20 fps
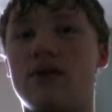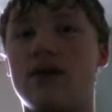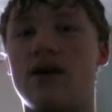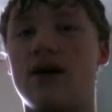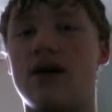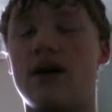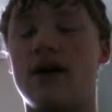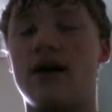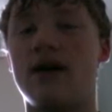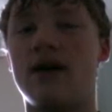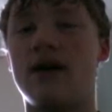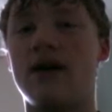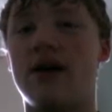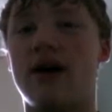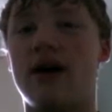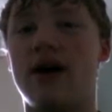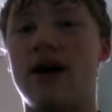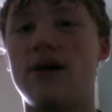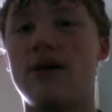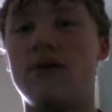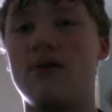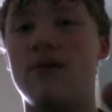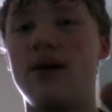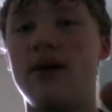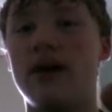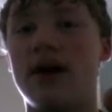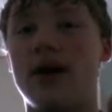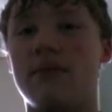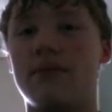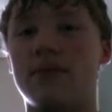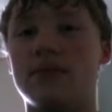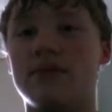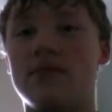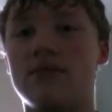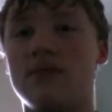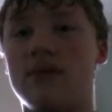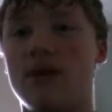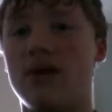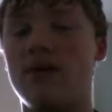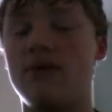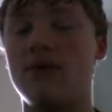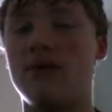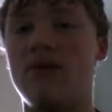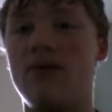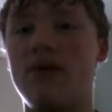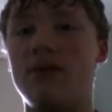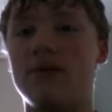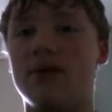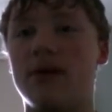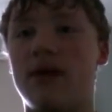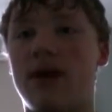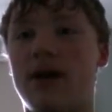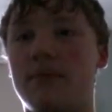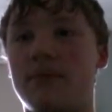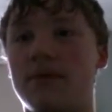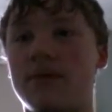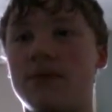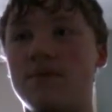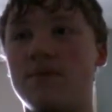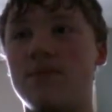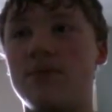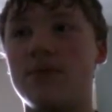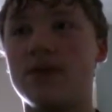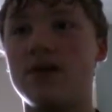I don't know what happened. I don't know what happened.